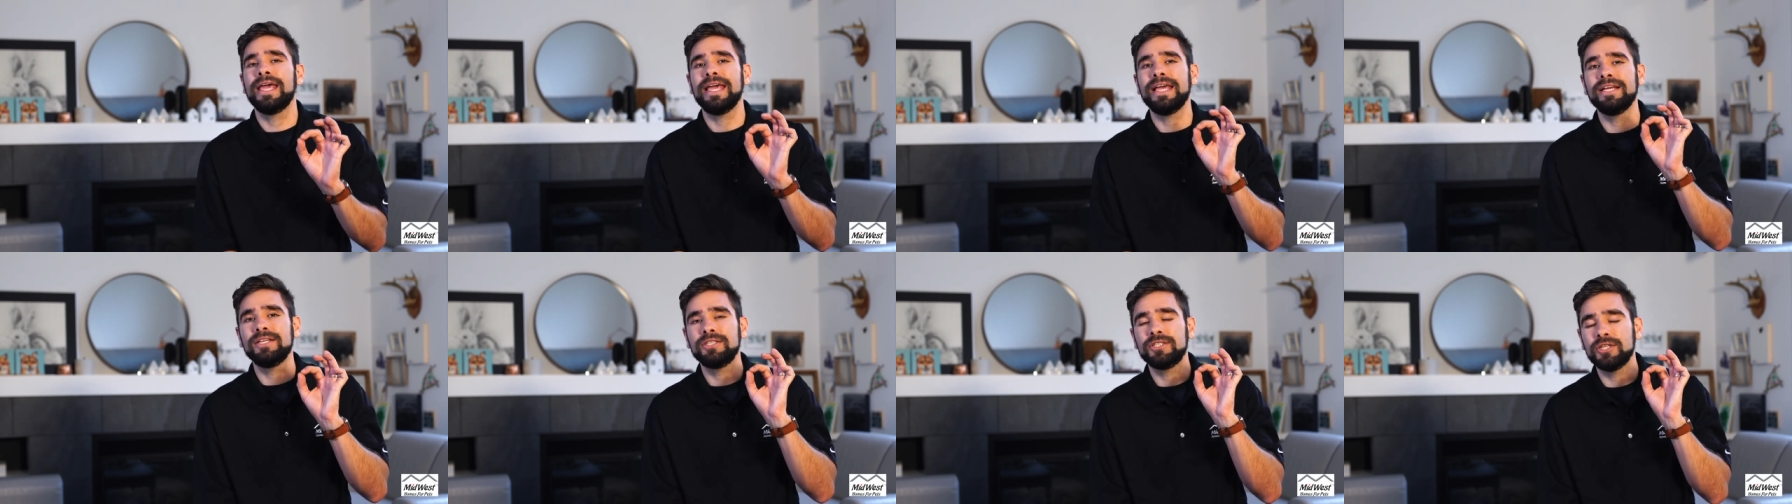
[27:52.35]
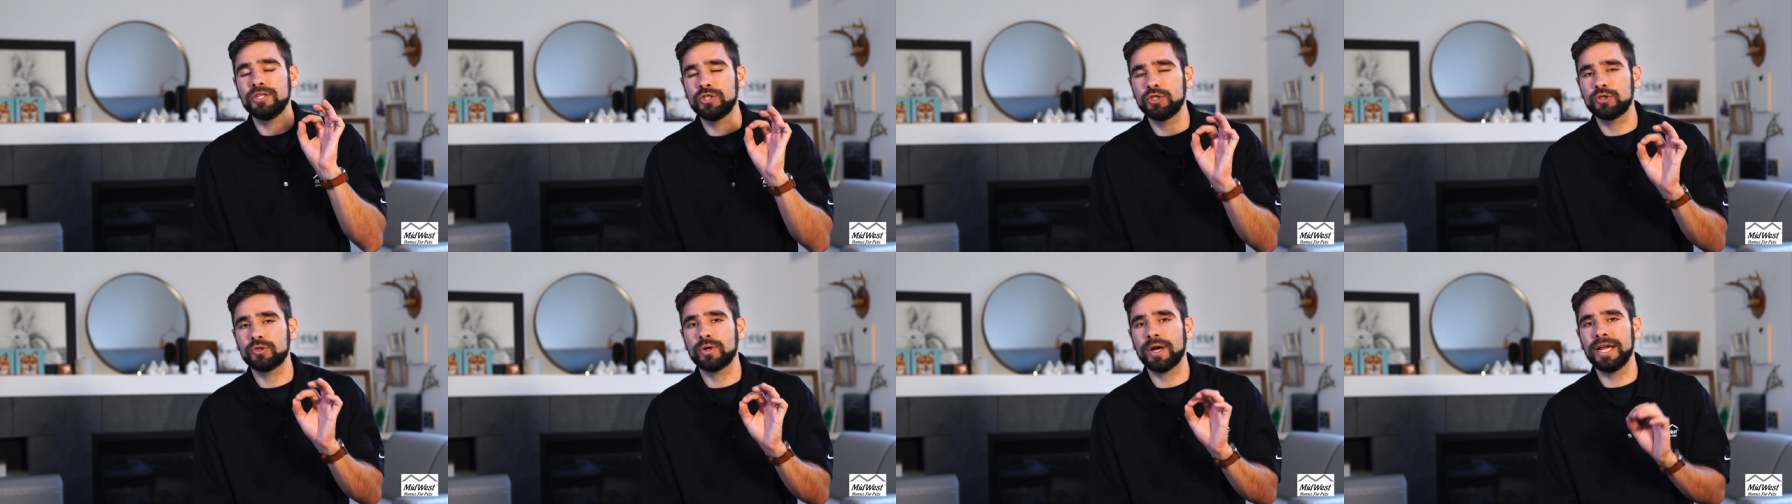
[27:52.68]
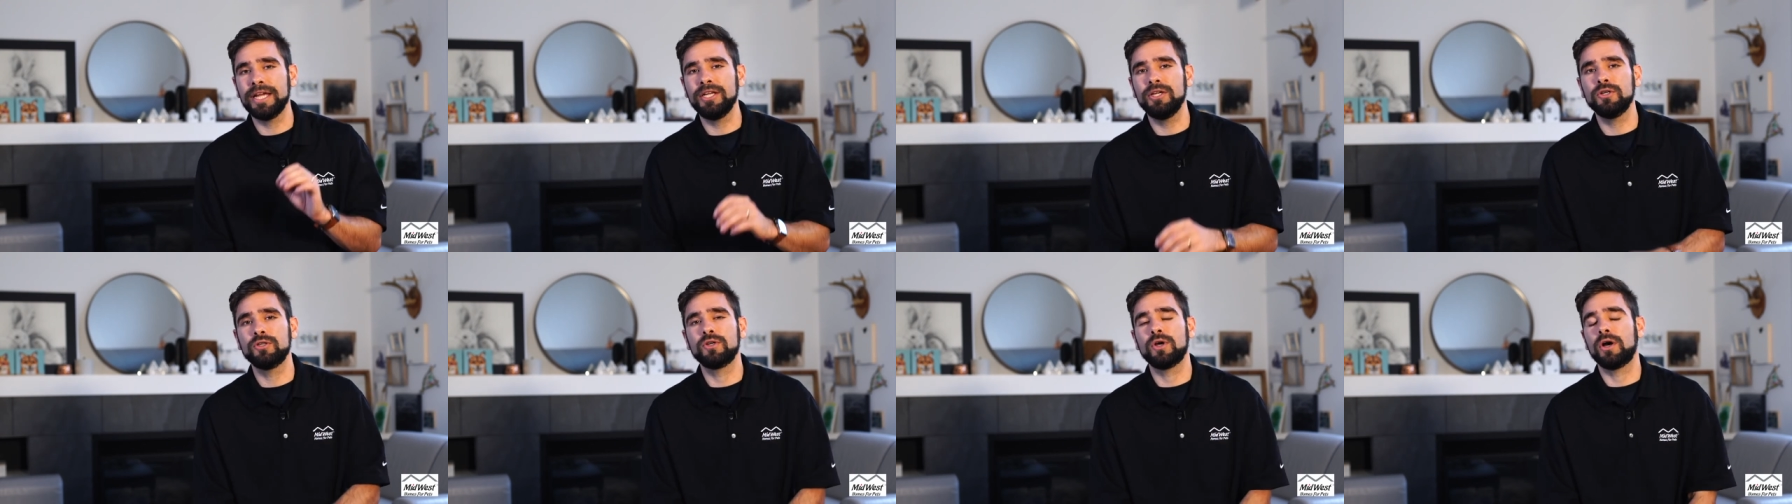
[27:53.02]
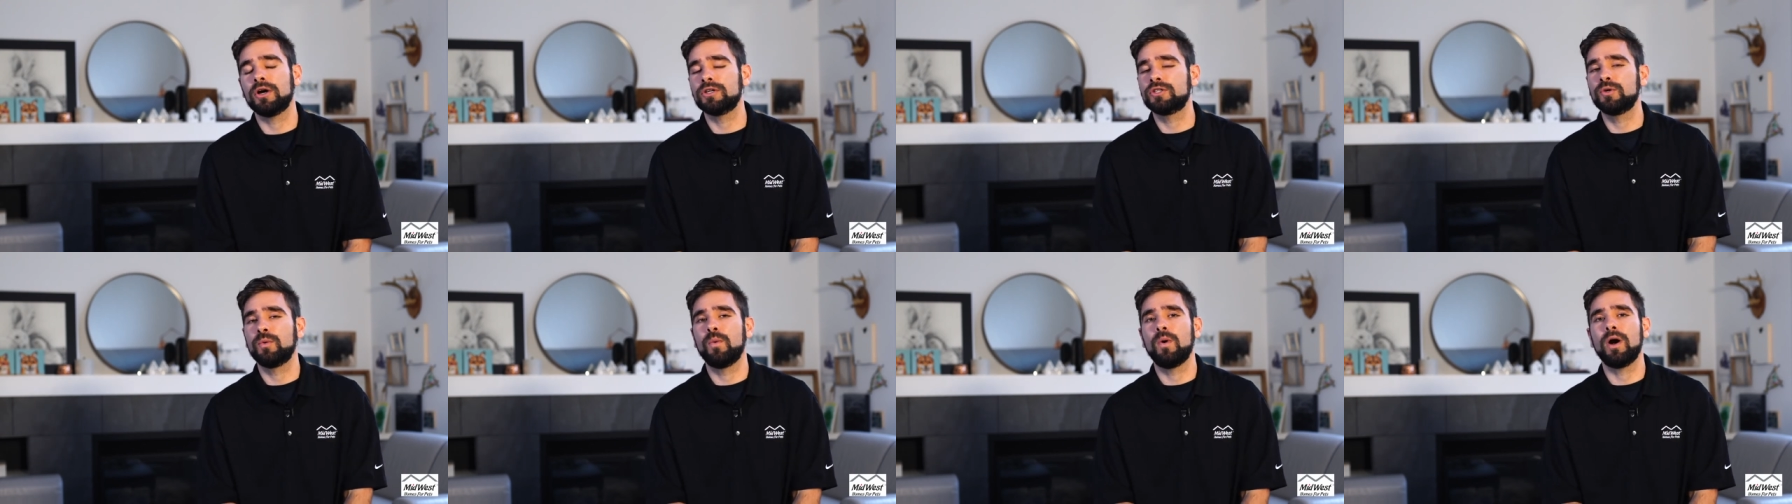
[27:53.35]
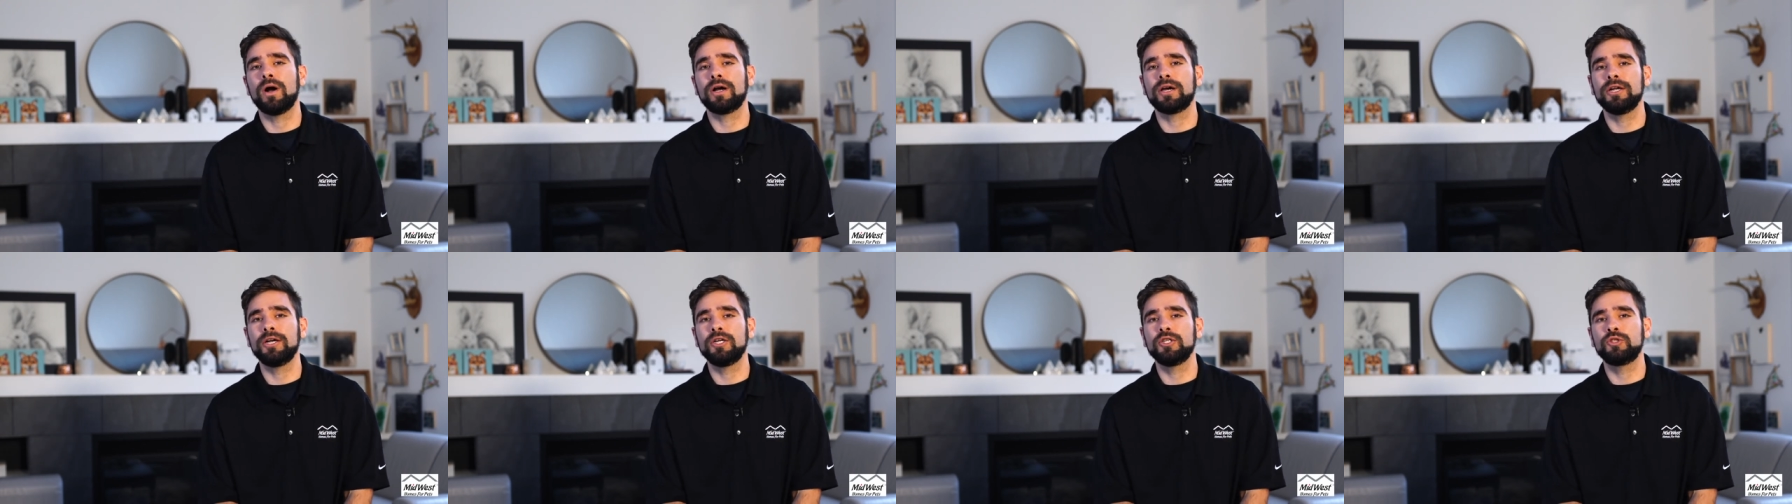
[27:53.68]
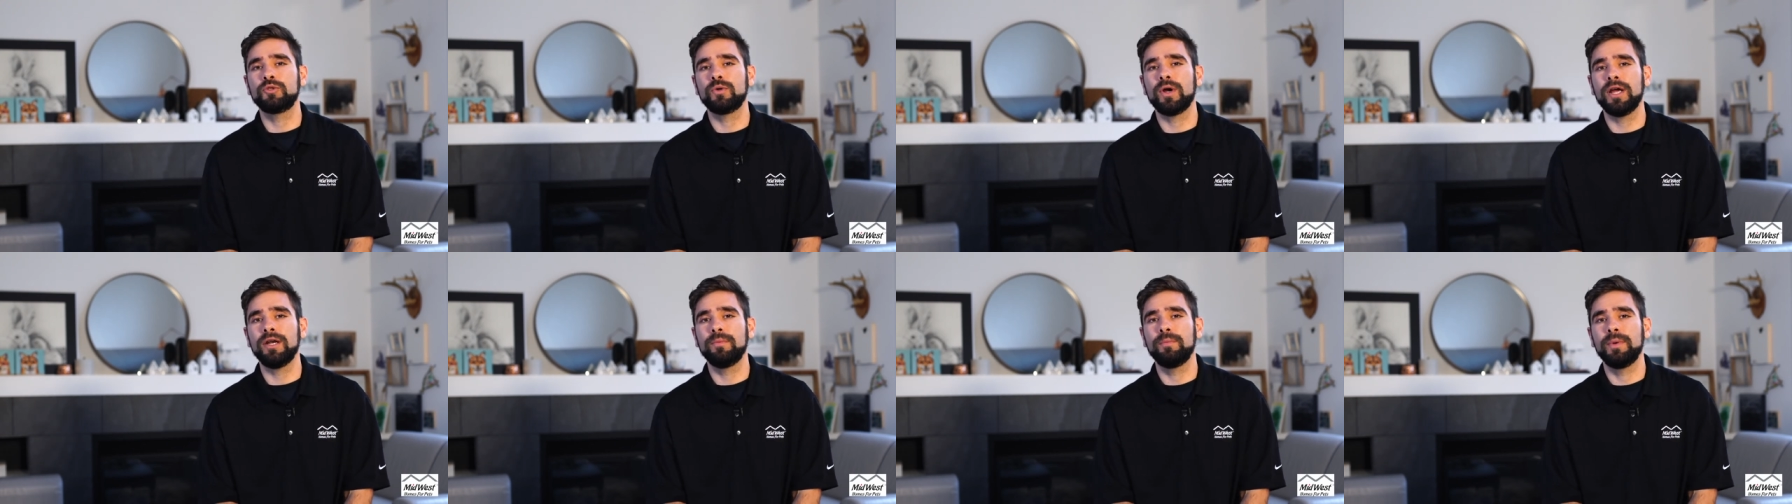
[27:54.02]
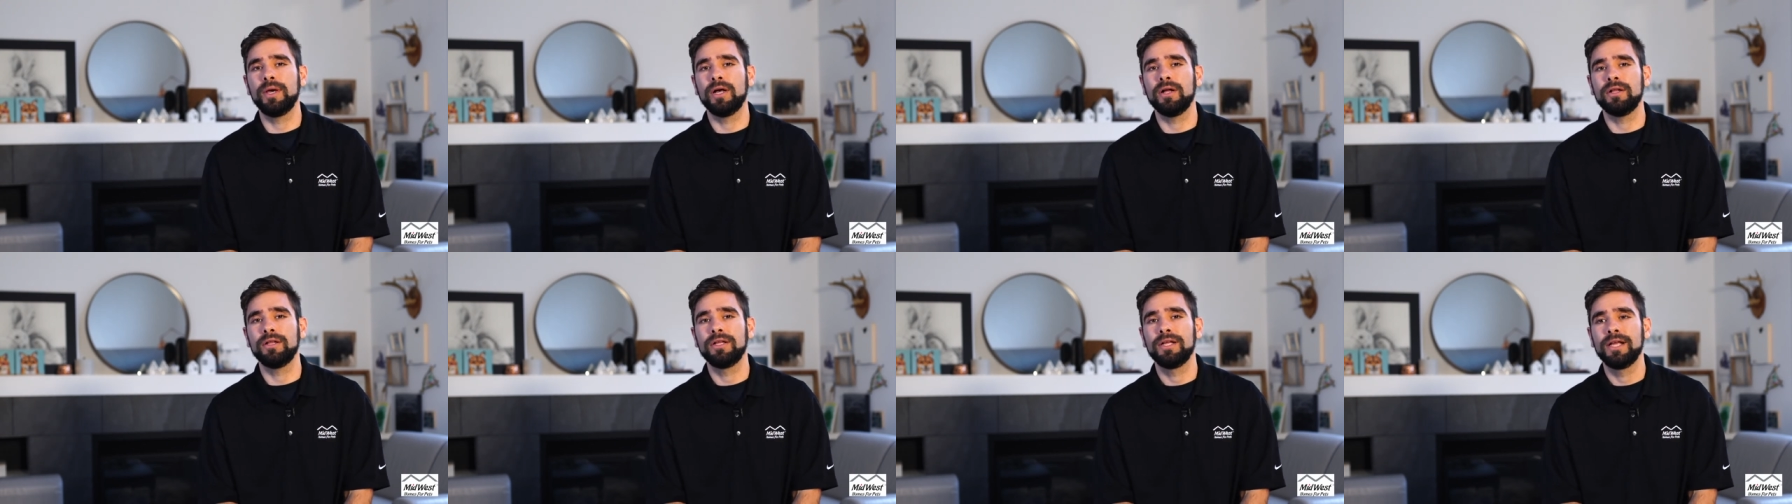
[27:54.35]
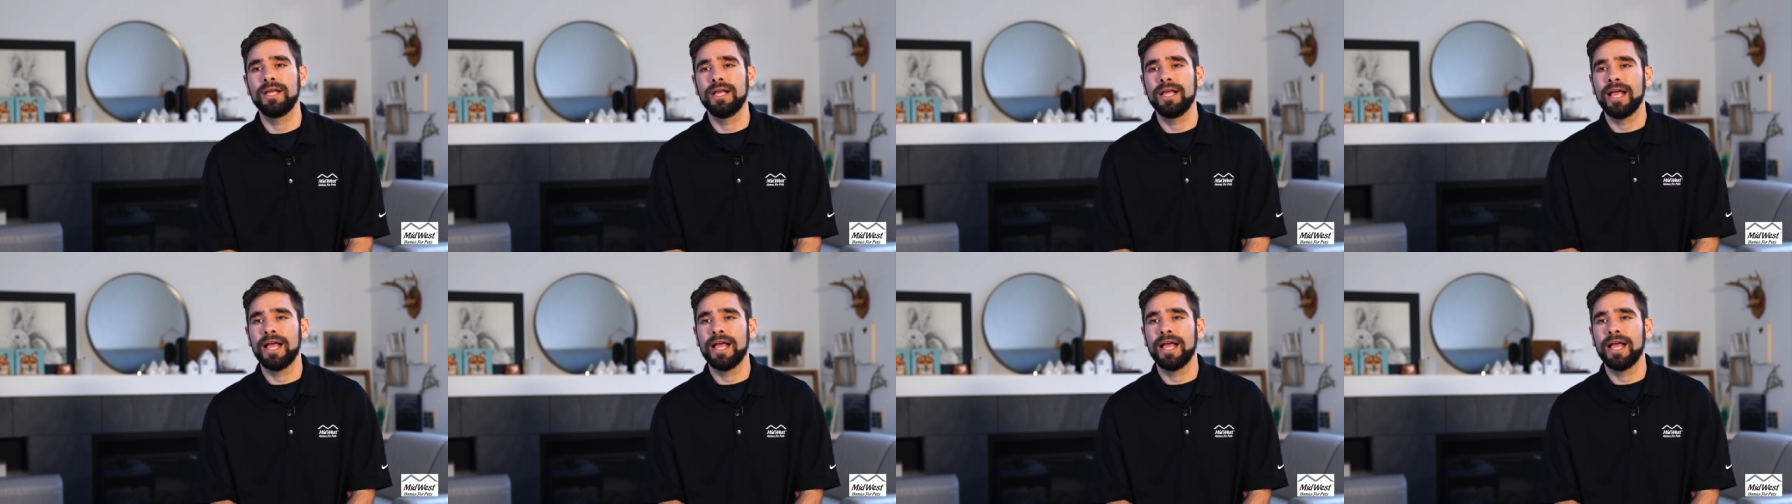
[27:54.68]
is to train your dog to walk on a treadmill.